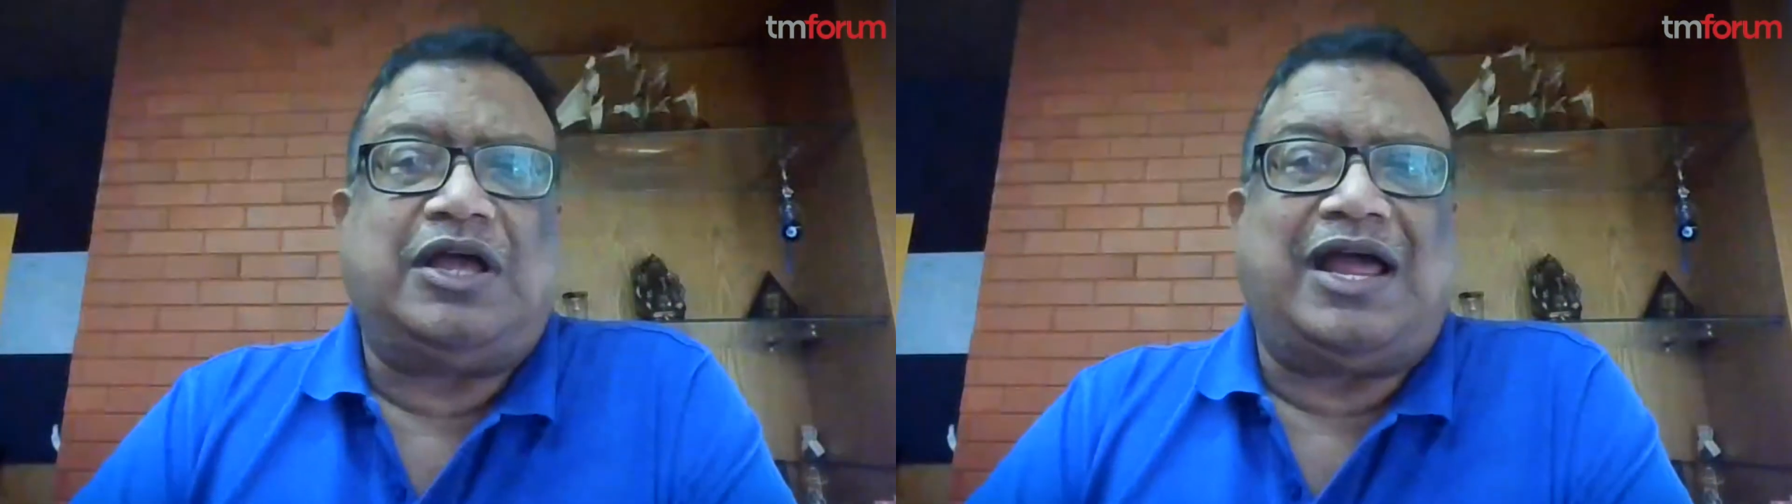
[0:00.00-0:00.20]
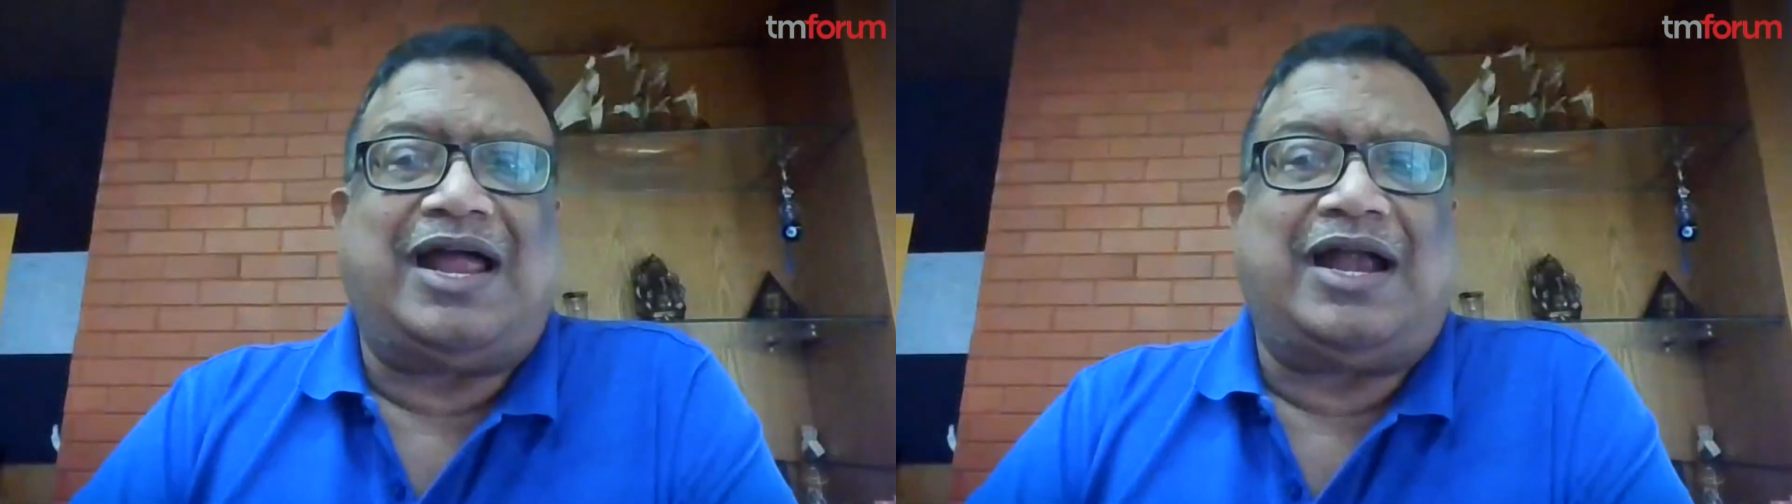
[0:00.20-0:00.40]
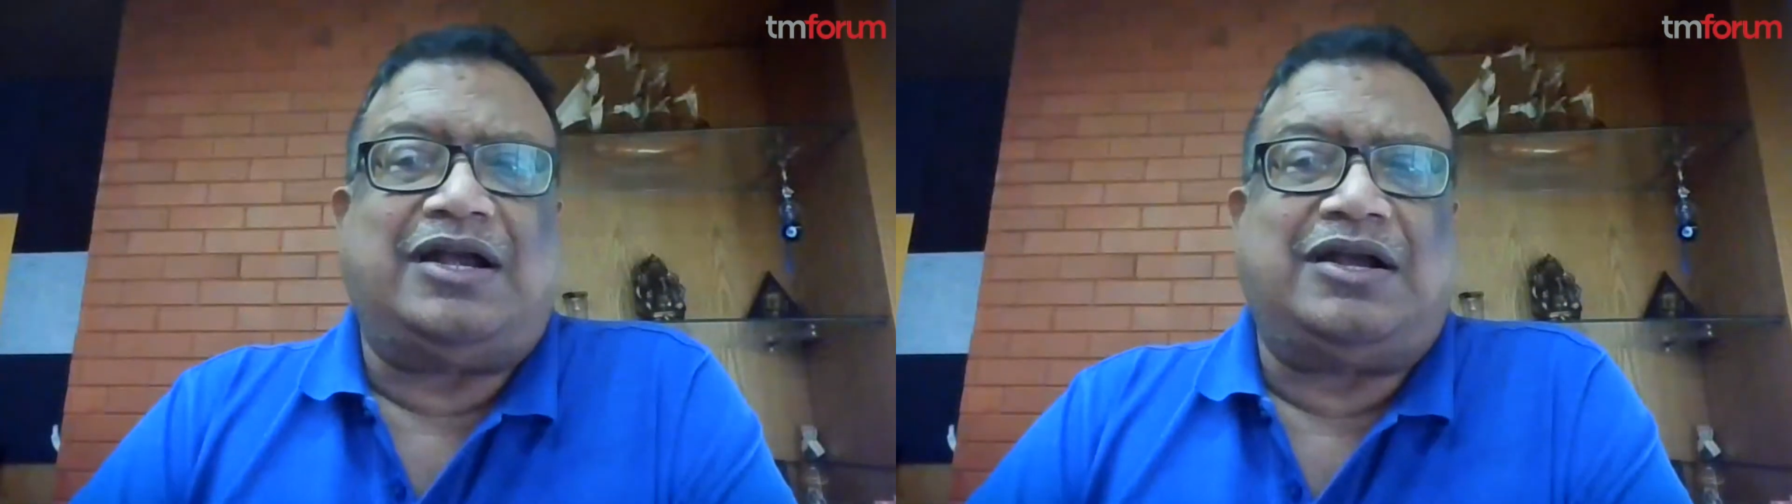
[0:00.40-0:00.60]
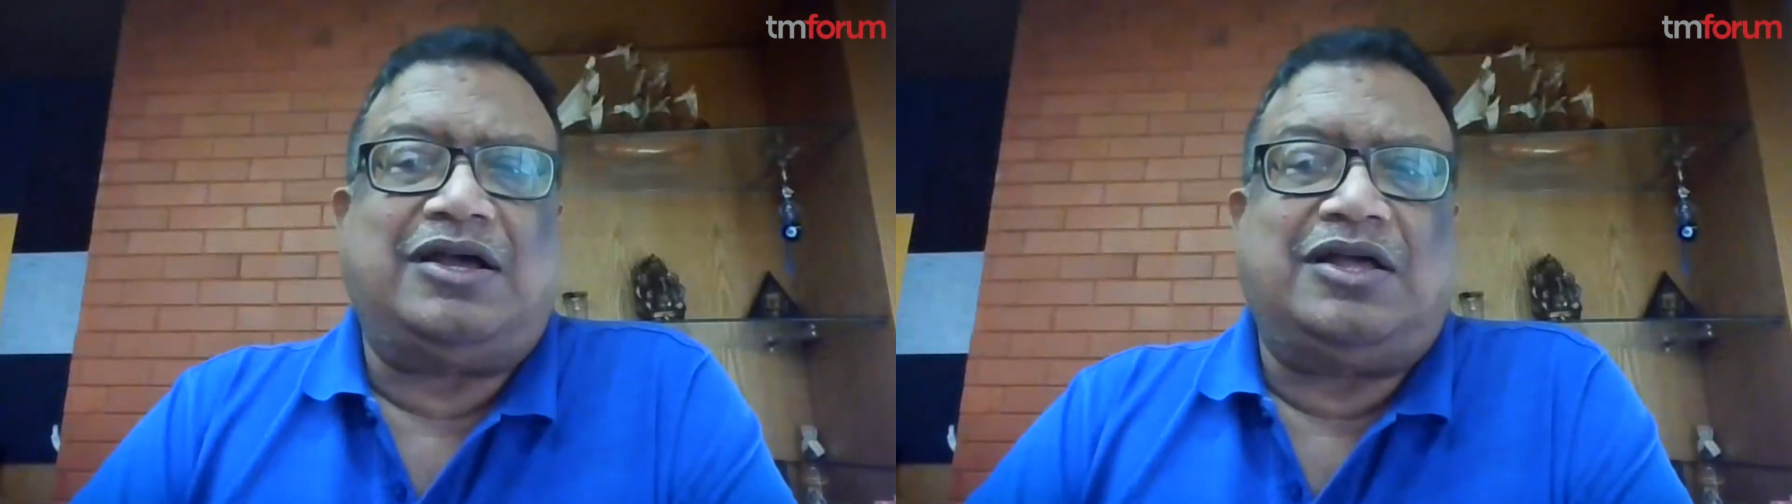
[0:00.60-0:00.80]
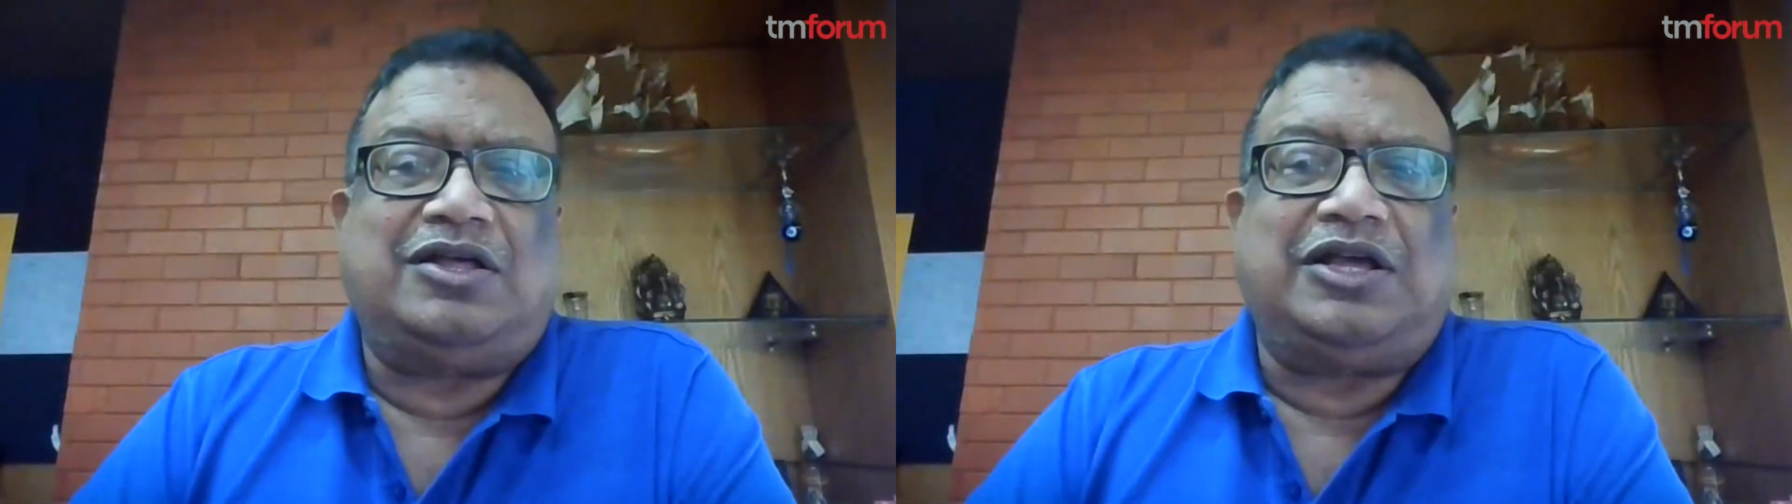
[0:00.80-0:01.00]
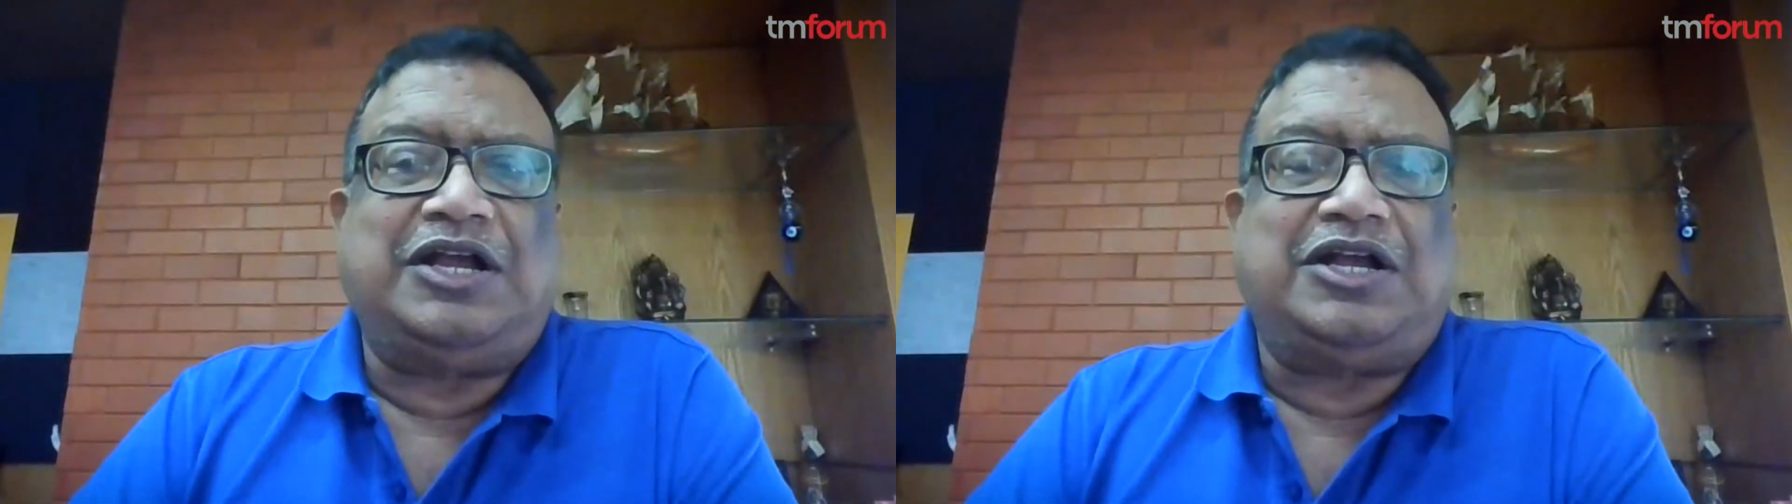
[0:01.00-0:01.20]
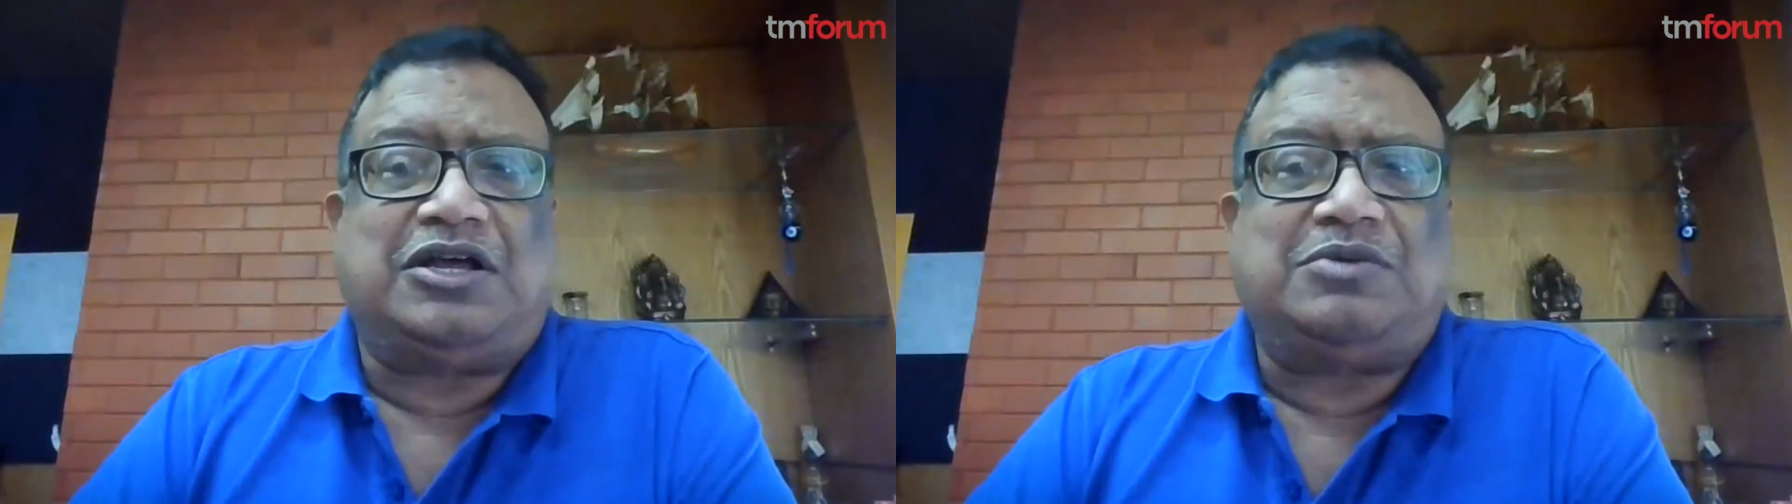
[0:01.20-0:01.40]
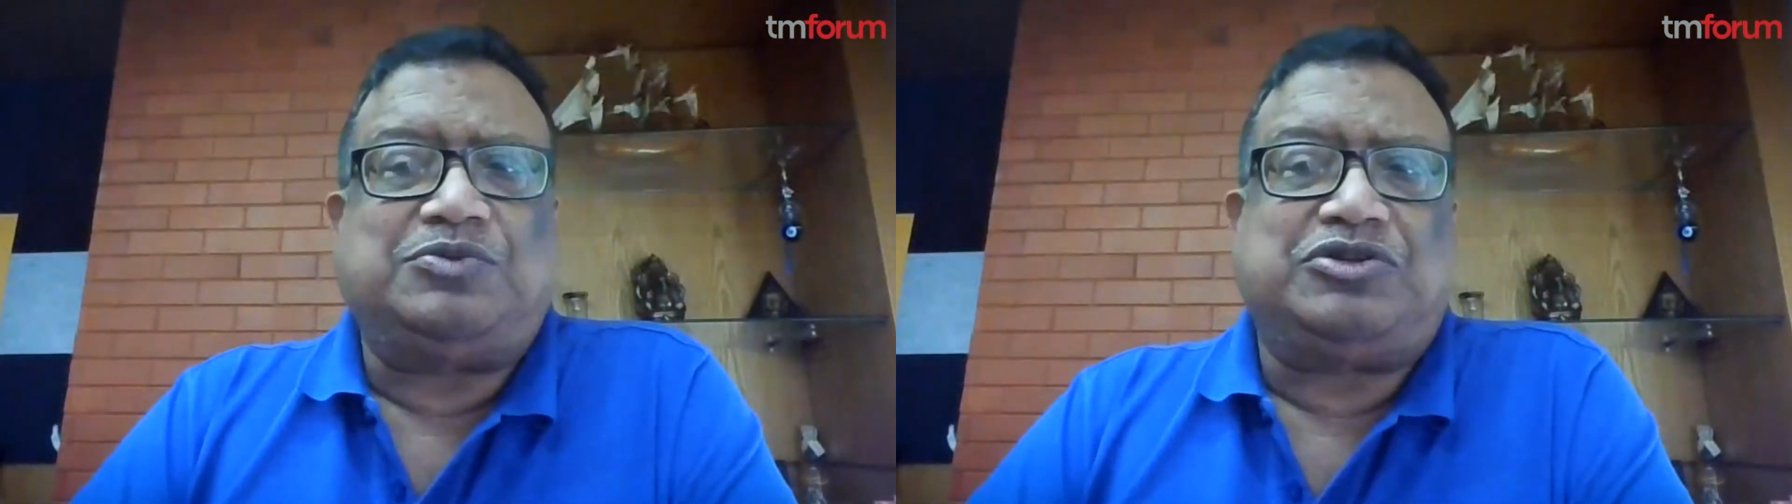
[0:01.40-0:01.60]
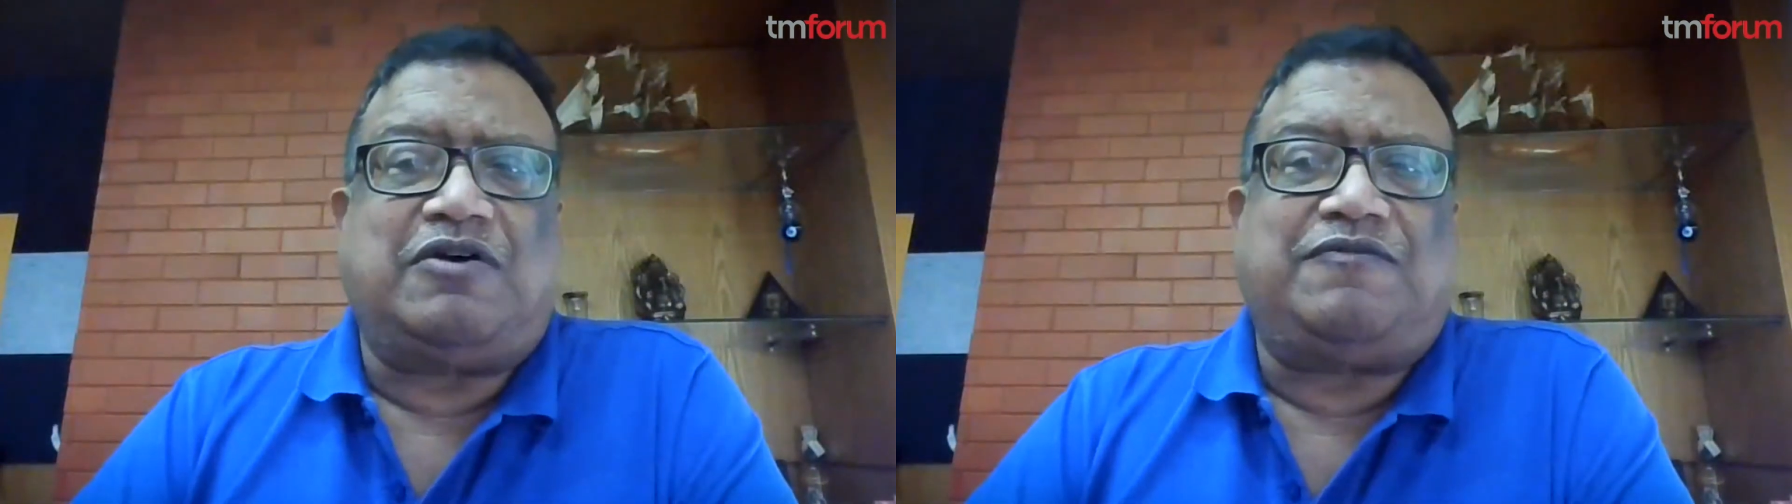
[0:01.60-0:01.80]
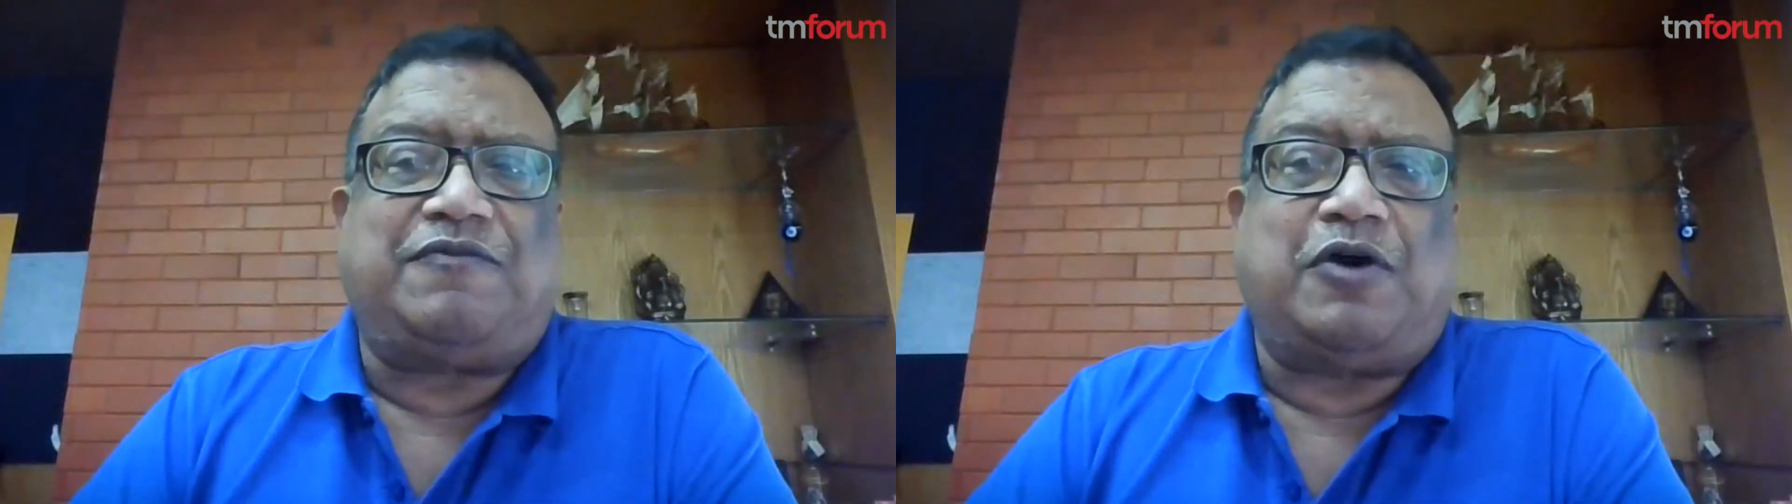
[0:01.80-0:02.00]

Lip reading: And in terms of